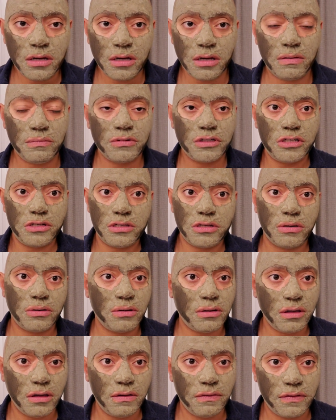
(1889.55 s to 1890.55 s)
which is
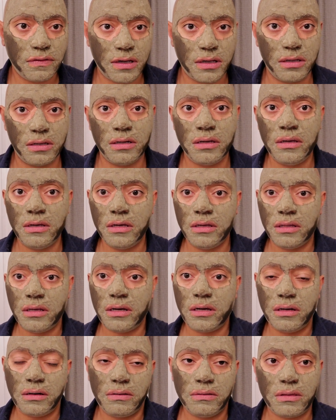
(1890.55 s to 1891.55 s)
totally fine.
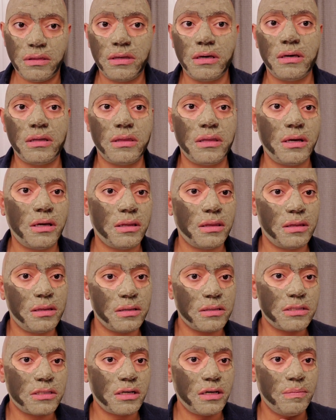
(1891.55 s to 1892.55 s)
I don't think that
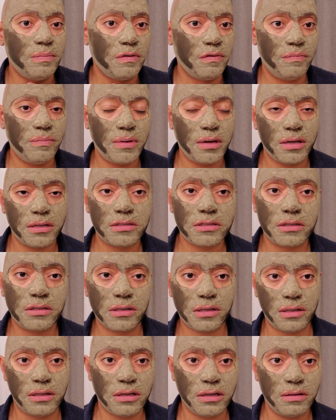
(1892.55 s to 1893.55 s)
this type of mask or
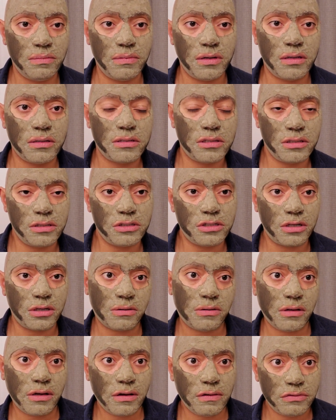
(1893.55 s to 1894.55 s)
clay masks in
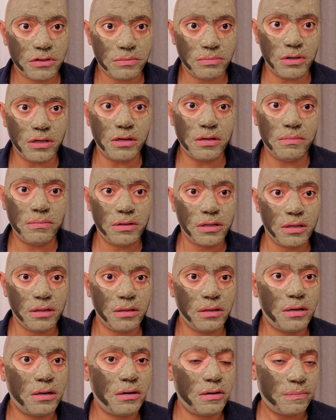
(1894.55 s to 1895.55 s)
general have to be
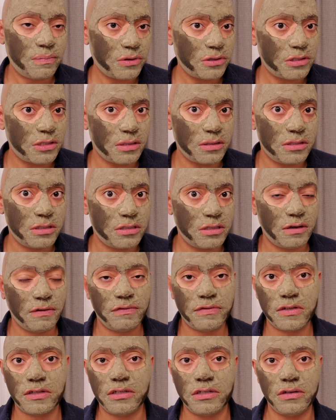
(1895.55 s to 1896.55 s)
completely 100% stiff
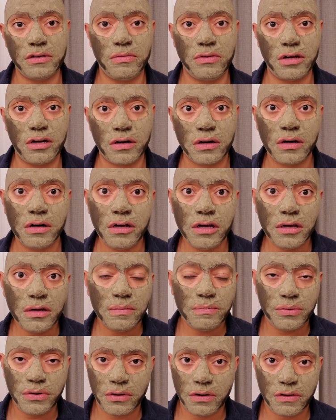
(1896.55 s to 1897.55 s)
to do their
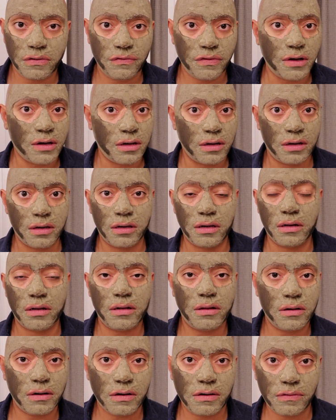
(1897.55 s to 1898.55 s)
purifying and
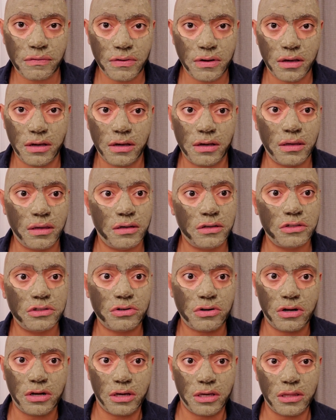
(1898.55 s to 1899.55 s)
clarifying and
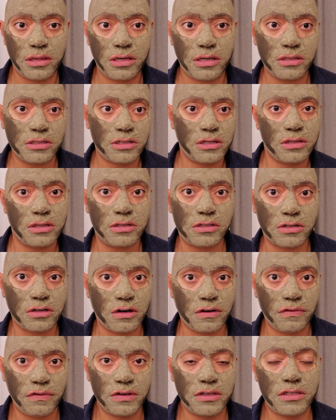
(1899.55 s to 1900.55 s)
drawing things to the
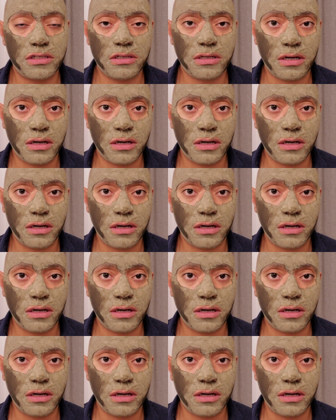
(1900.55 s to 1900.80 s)
surface